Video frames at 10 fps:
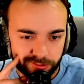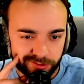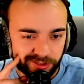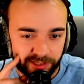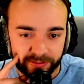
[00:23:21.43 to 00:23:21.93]

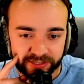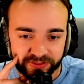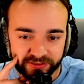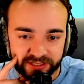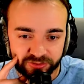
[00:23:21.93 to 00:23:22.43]
Yeah, man, I
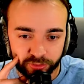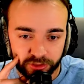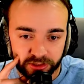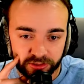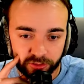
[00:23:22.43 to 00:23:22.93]
think that's
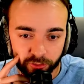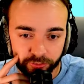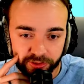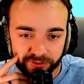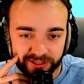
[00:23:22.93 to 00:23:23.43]
really the
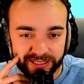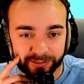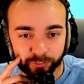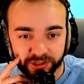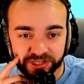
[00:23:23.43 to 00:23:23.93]
only thing. I
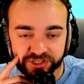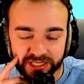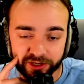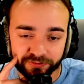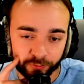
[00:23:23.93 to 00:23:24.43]
want to check
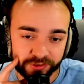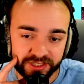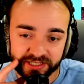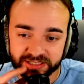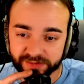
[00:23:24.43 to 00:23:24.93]
out Forza
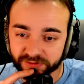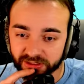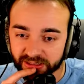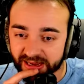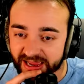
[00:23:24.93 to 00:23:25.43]
because
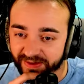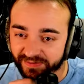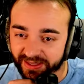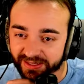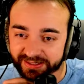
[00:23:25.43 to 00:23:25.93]
I have
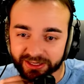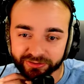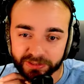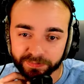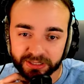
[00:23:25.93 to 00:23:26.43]
a
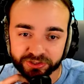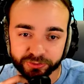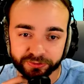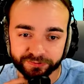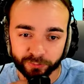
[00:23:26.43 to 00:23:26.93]
guilty pleasure
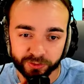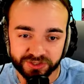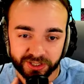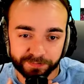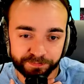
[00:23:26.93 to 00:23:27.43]
with
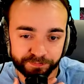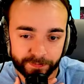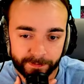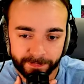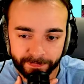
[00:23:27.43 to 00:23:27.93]
Forza.
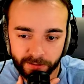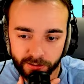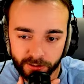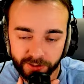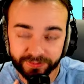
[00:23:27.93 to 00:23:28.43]

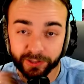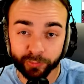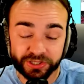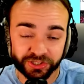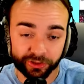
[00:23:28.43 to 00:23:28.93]
The
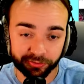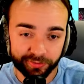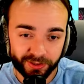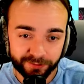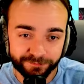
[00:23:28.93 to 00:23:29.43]
original.
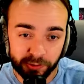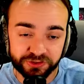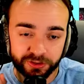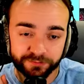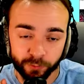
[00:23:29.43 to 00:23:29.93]

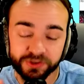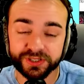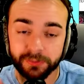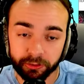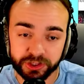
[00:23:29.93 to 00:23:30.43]
Forza
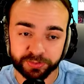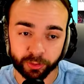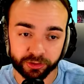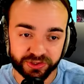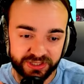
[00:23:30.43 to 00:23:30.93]

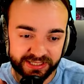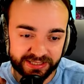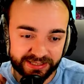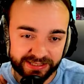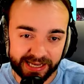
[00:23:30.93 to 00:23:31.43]
Motorsports,
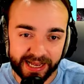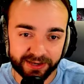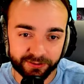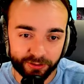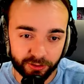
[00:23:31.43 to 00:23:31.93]

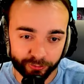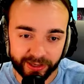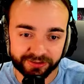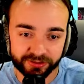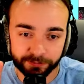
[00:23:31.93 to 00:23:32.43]
not
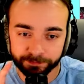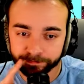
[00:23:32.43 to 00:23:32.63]
Horizon.